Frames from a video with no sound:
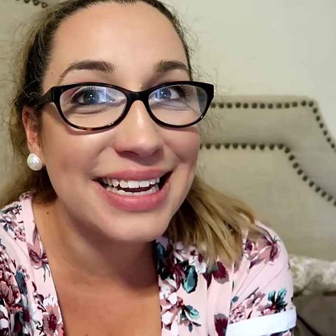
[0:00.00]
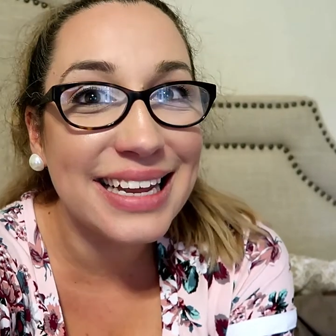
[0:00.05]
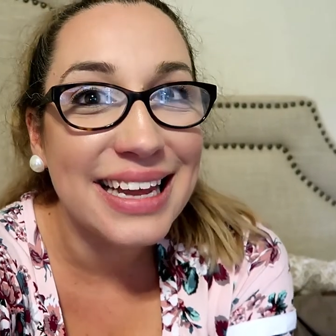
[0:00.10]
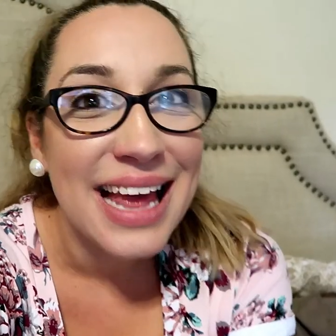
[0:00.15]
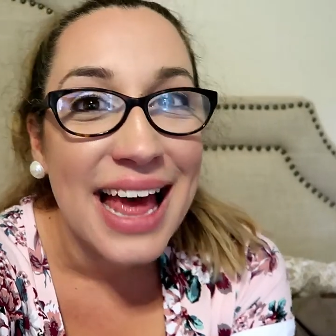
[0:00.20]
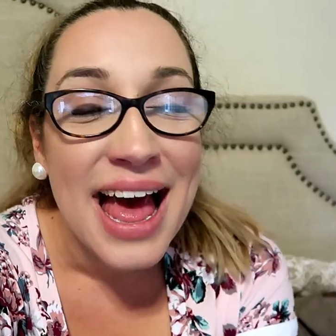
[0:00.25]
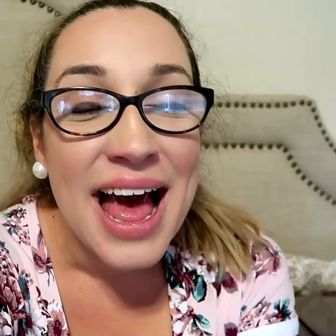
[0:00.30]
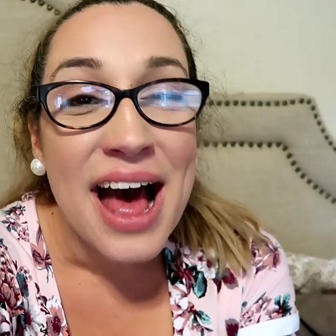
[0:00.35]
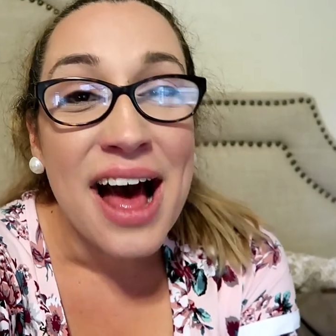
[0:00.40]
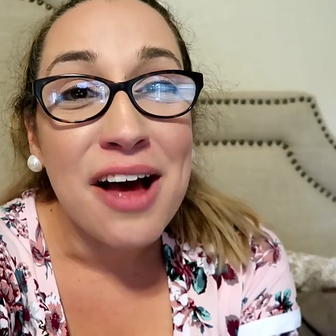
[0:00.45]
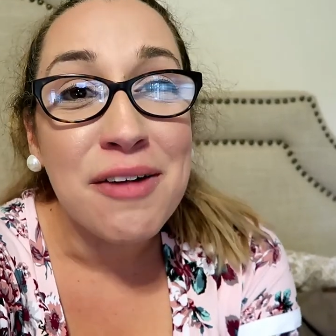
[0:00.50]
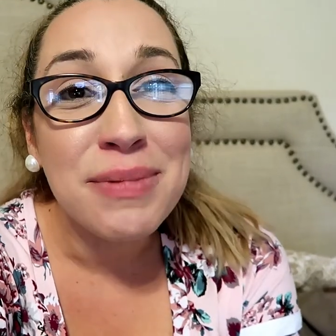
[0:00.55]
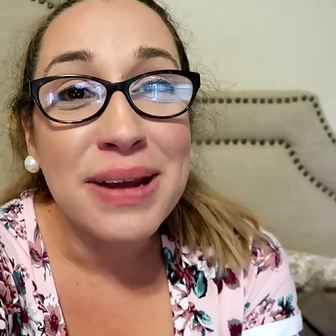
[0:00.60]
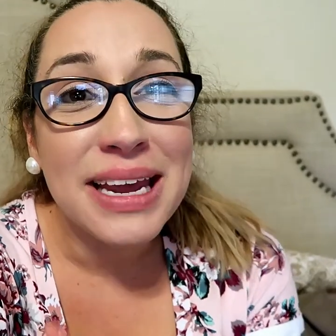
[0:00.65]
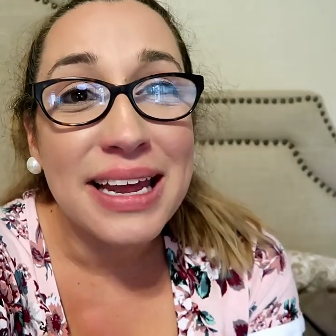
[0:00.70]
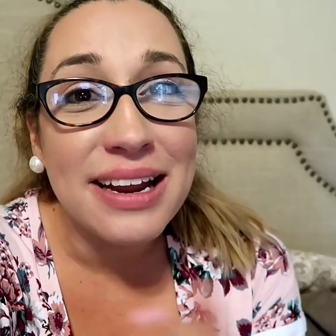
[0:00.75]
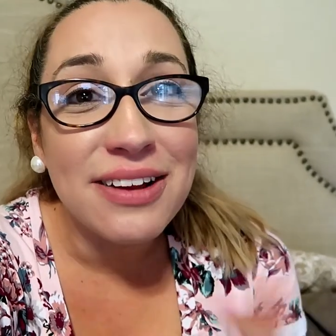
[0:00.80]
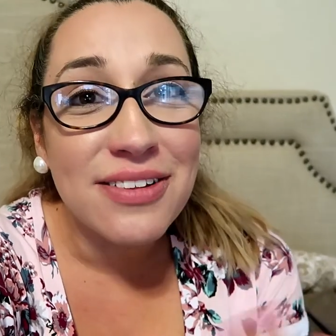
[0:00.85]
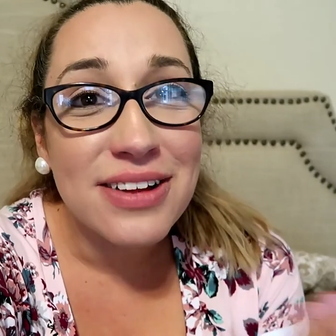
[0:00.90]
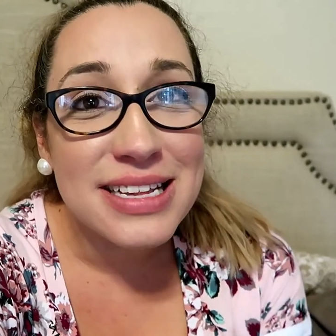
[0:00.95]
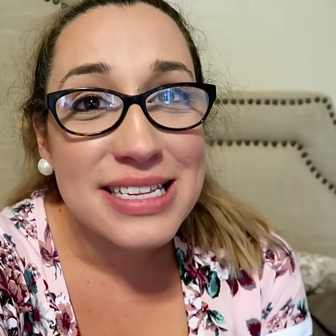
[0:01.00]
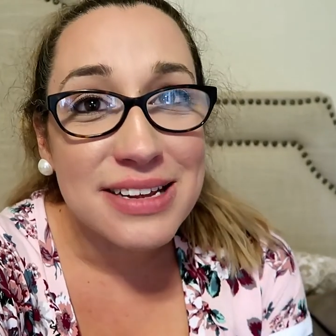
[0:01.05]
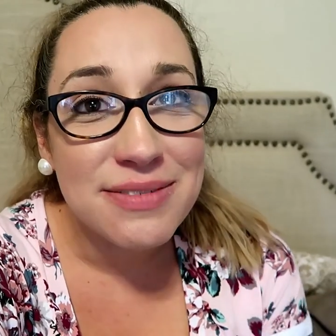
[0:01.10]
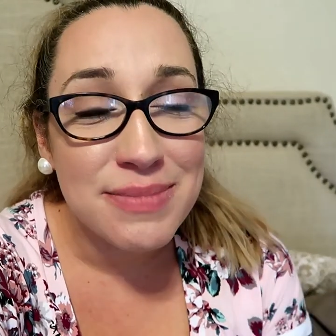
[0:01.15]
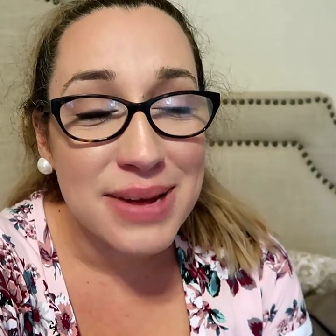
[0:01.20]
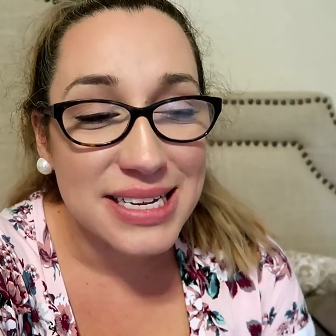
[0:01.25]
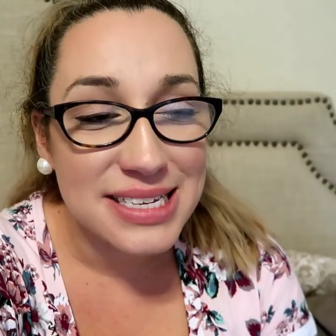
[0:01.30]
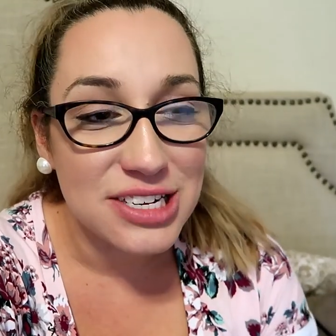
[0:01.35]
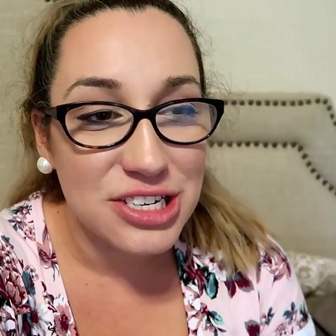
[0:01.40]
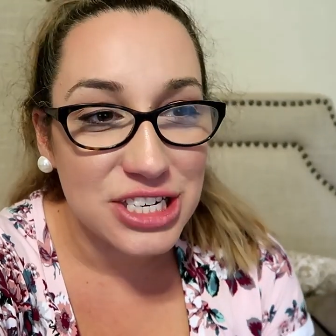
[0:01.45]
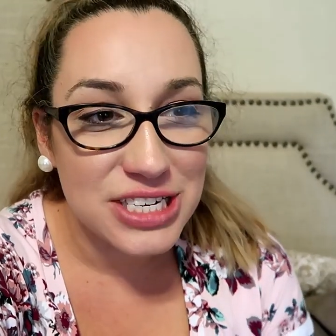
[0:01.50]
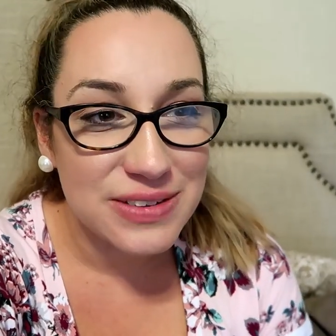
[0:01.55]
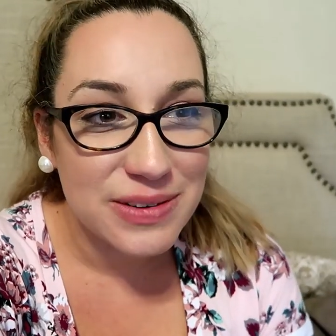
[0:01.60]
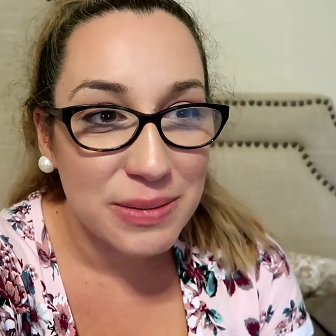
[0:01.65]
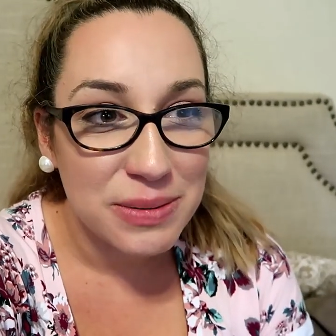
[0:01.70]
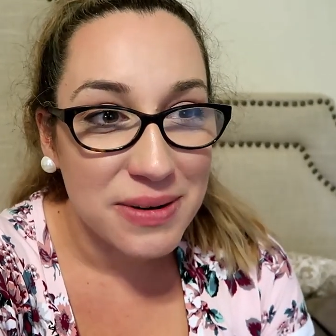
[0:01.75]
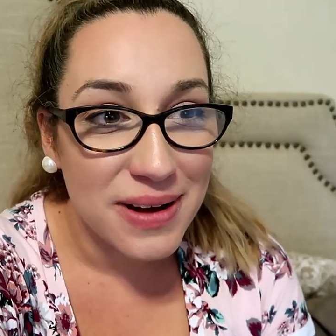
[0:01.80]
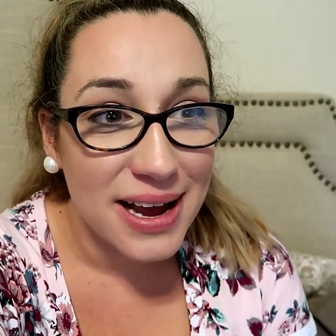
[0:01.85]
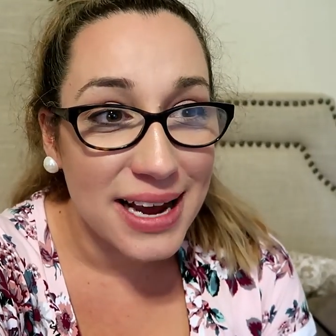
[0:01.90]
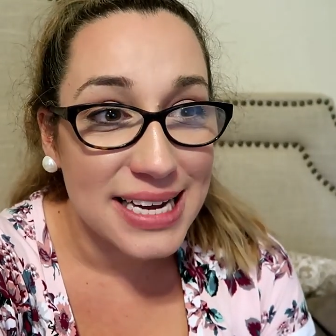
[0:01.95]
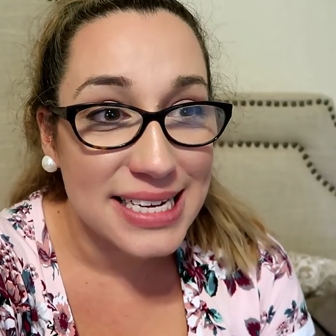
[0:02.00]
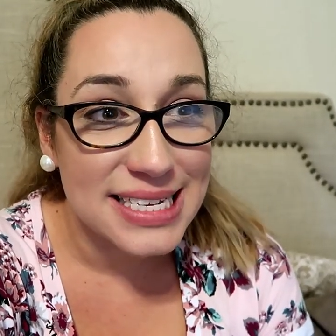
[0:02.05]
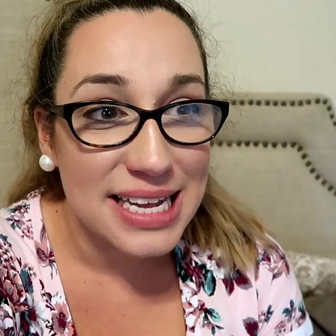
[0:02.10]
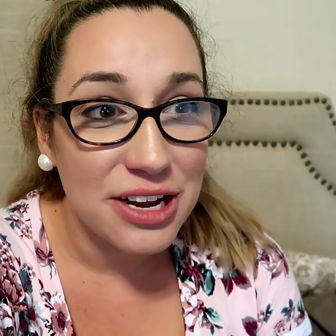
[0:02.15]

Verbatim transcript: I've been getting lots of messages from you guys